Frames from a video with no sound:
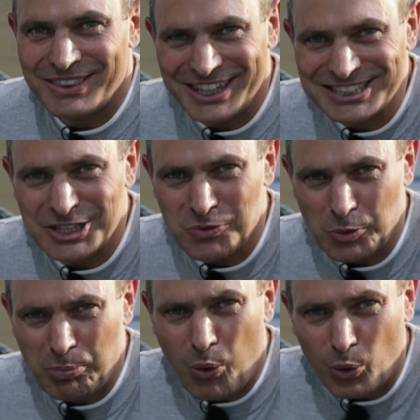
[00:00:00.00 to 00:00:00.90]
This is
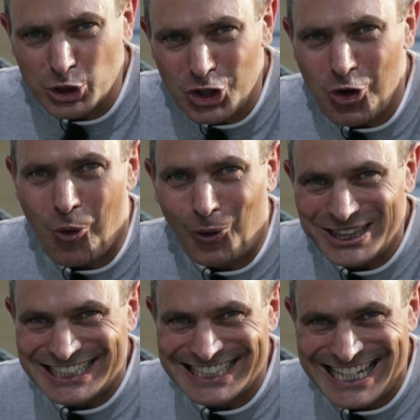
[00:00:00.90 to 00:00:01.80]
what Porsche
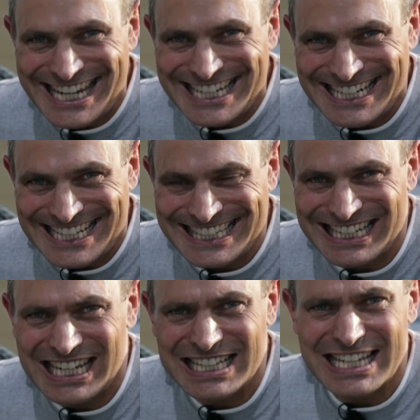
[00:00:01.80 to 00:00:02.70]
called a snake
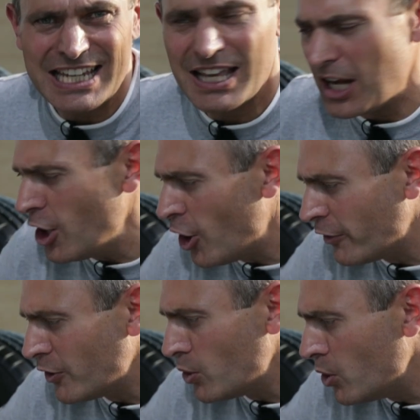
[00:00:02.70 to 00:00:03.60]
nest. It's a
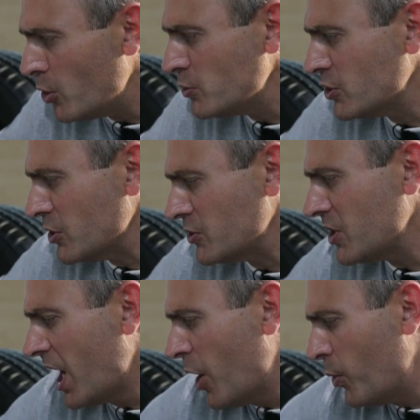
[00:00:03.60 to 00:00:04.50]
lot of
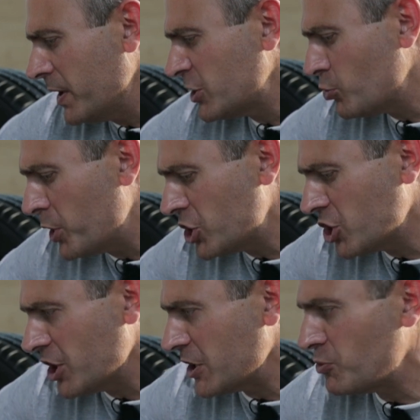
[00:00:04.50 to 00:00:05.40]
hoses with
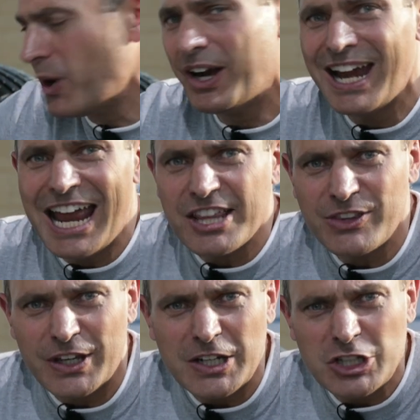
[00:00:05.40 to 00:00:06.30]
switches where
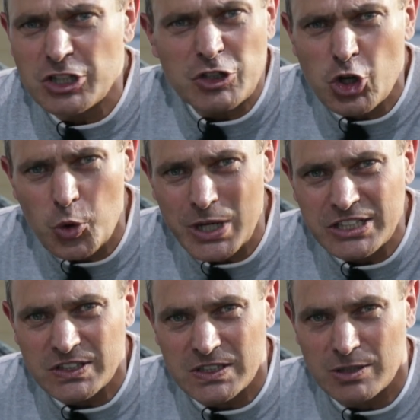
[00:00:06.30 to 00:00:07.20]
the
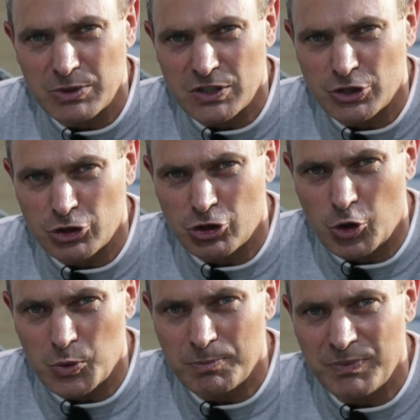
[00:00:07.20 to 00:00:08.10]
cooling system is
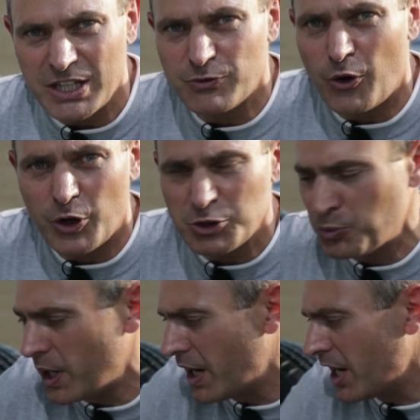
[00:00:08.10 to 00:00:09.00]
controlled. As far as
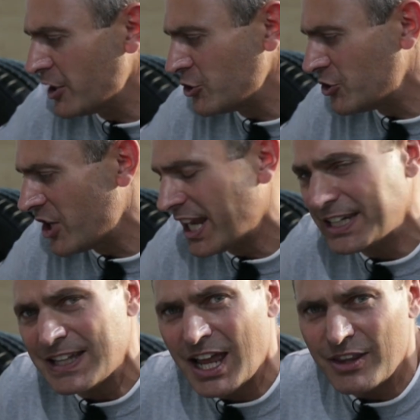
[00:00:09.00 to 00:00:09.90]
where I
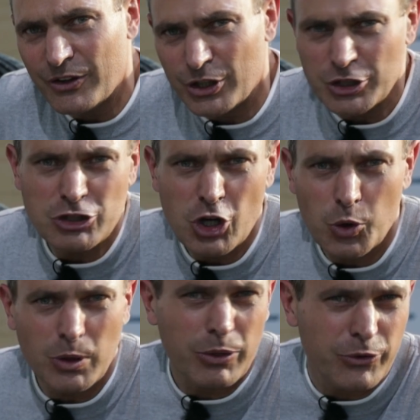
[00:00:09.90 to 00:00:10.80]
understand it, there are in
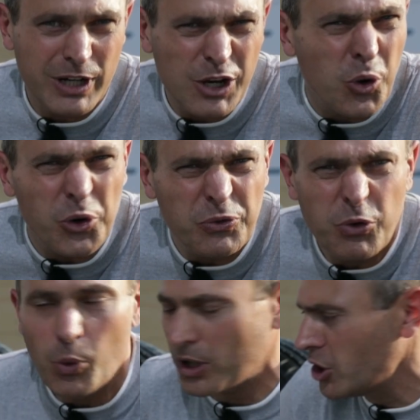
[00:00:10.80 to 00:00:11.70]
total three or
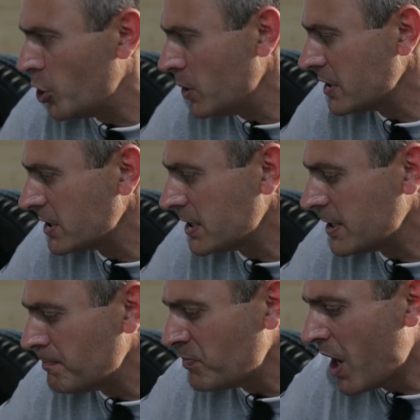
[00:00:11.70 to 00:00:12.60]
four cooling
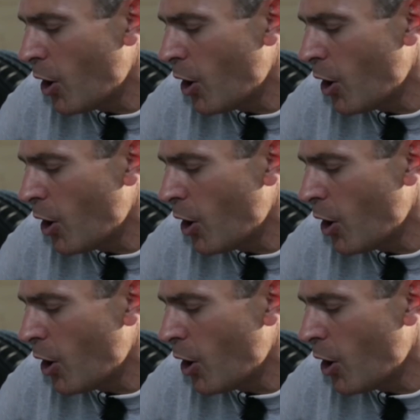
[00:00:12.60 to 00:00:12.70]
systems.